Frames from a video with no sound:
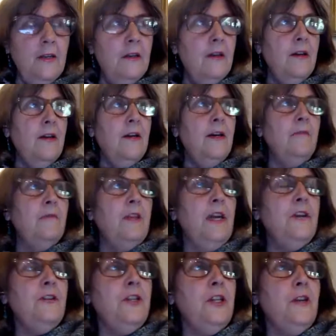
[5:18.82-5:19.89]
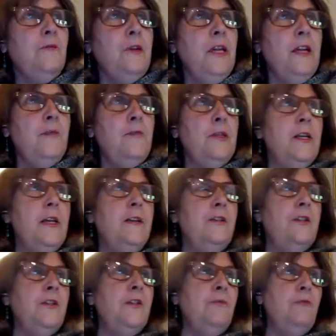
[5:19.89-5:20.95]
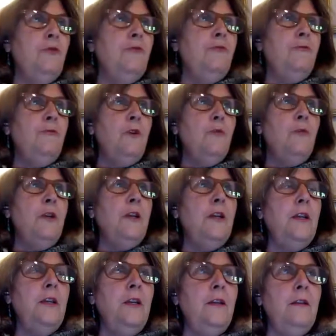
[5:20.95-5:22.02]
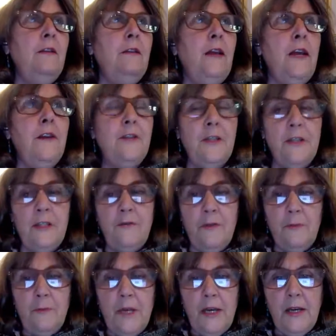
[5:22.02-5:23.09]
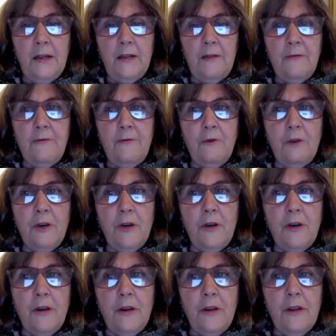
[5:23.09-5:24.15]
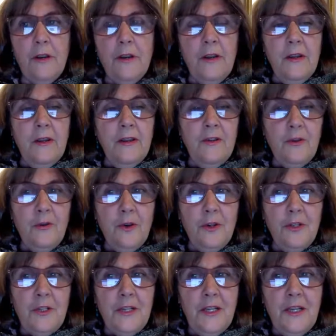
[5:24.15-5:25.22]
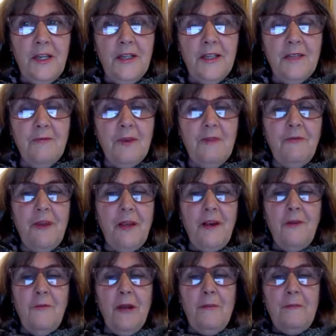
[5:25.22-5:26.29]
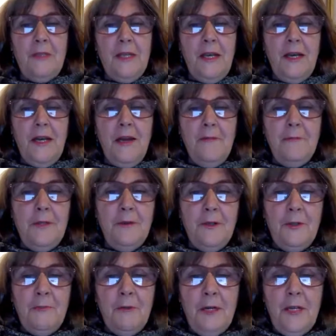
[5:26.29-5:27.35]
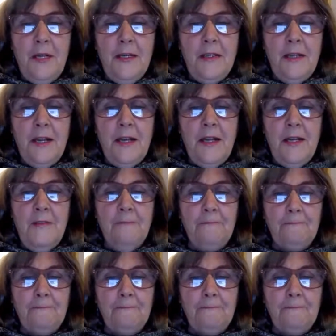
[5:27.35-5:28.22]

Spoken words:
Last year, we had a pledge to move forward in Actions of Impact for torch seeds, and we've had our website up, so it's pretty exciting.